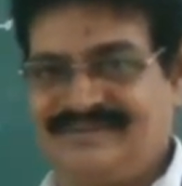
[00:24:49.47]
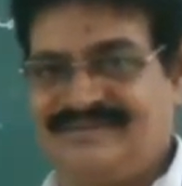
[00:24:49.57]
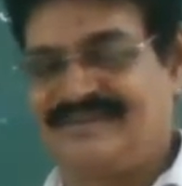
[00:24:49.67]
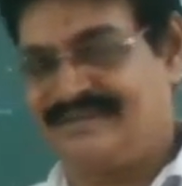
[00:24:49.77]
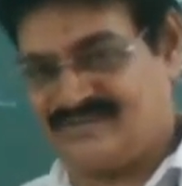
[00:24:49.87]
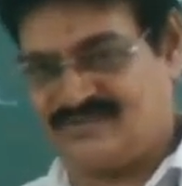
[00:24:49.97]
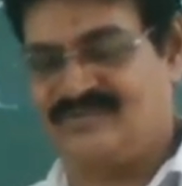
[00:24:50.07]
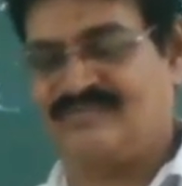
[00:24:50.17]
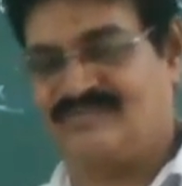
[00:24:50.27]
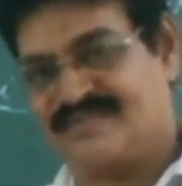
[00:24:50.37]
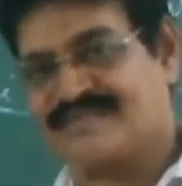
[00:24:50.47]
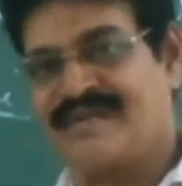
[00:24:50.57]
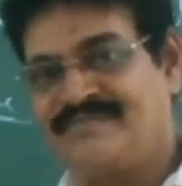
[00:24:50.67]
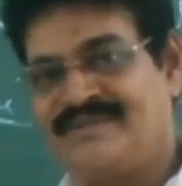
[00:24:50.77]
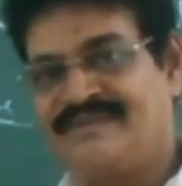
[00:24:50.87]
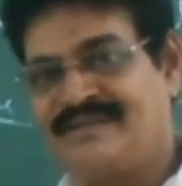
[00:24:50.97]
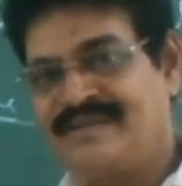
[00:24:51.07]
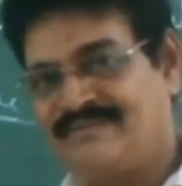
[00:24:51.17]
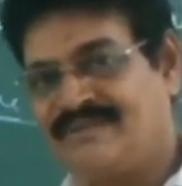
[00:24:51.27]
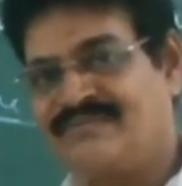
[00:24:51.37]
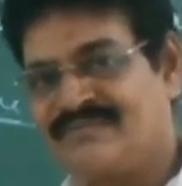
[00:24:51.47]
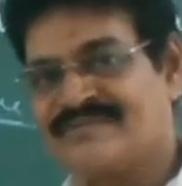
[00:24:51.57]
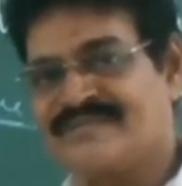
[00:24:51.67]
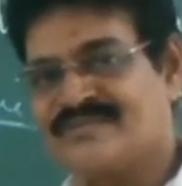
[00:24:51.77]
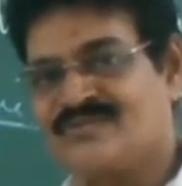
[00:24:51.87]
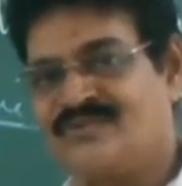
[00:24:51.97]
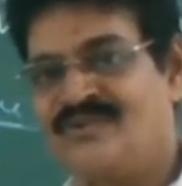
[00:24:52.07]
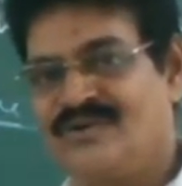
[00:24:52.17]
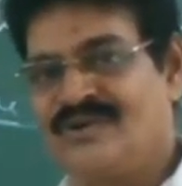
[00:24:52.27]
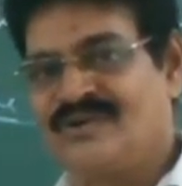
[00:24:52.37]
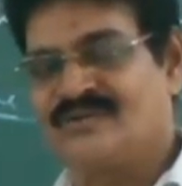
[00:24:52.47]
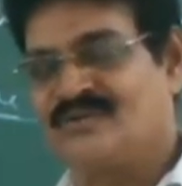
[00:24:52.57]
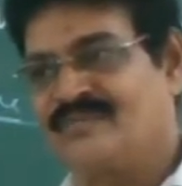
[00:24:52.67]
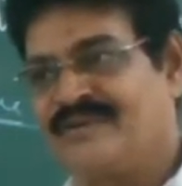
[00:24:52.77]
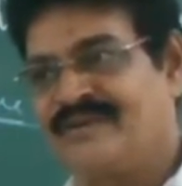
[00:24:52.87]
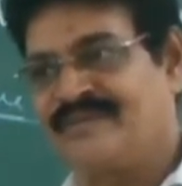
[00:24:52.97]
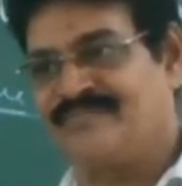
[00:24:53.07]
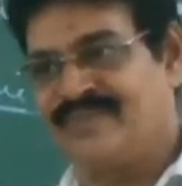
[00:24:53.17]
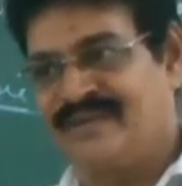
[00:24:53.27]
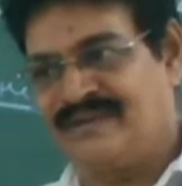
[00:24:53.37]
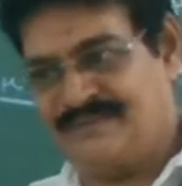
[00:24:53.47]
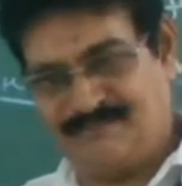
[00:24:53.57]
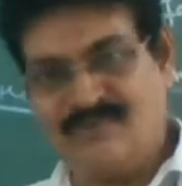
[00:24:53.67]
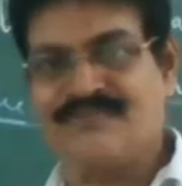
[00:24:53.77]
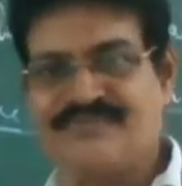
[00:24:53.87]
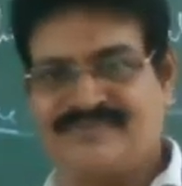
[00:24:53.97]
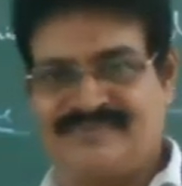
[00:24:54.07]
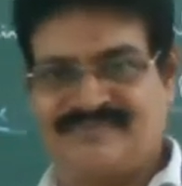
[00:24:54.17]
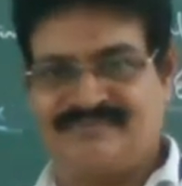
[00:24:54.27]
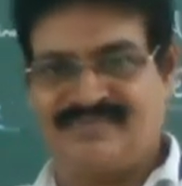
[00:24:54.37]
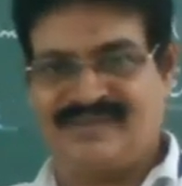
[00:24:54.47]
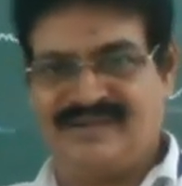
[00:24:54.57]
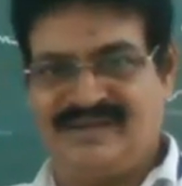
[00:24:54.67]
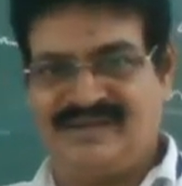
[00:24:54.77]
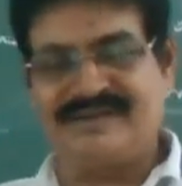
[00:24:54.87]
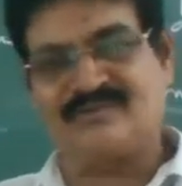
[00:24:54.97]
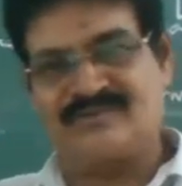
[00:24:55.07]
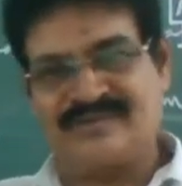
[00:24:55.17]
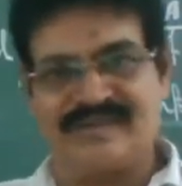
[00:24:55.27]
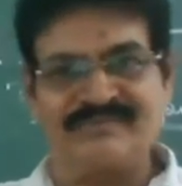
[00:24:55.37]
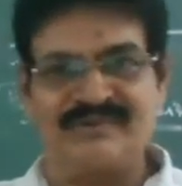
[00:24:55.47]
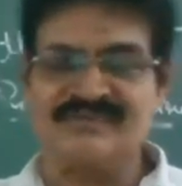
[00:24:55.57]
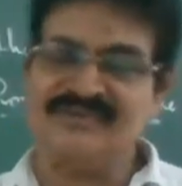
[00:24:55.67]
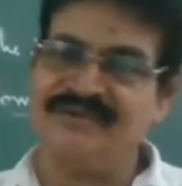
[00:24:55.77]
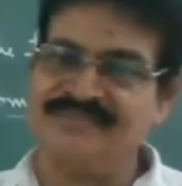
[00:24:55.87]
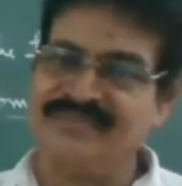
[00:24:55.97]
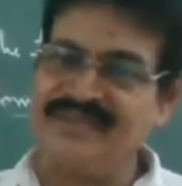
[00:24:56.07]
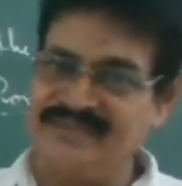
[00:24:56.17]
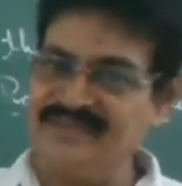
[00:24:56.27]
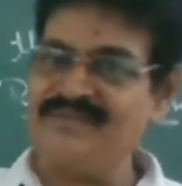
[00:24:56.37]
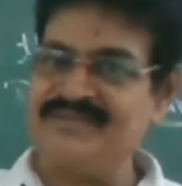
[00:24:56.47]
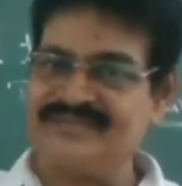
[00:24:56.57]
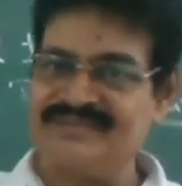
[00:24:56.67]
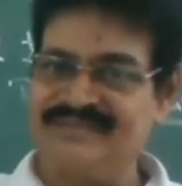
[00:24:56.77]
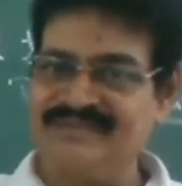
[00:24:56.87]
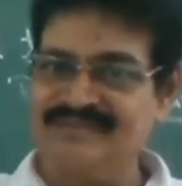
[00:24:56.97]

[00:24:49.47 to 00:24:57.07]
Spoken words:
There must have been the naval forces to reproof and to drive out the enemies.